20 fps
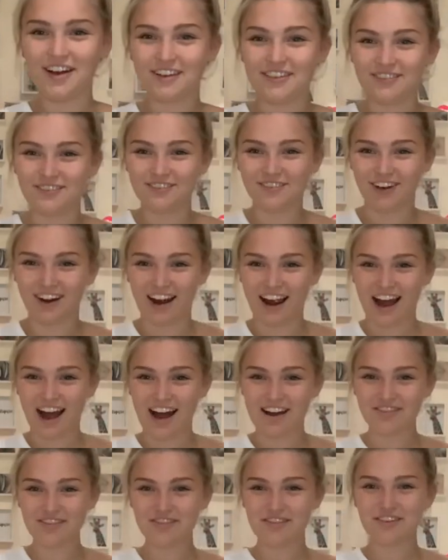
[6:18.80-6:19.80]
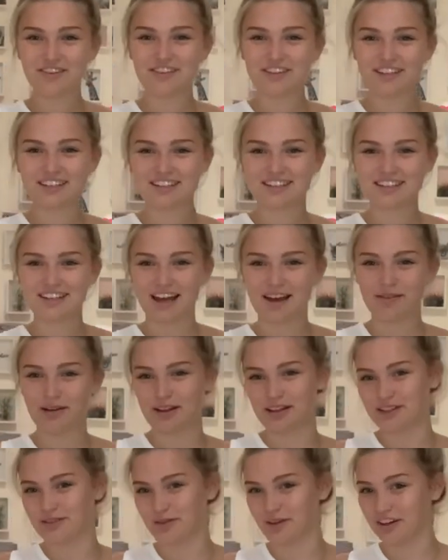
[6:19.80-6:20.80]
Right, I have a few things to say about
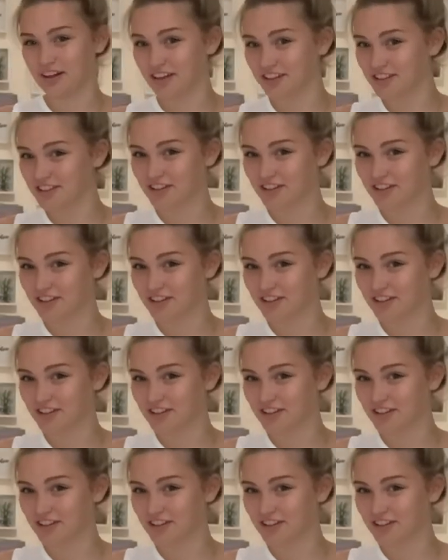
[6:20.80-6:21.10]
this one.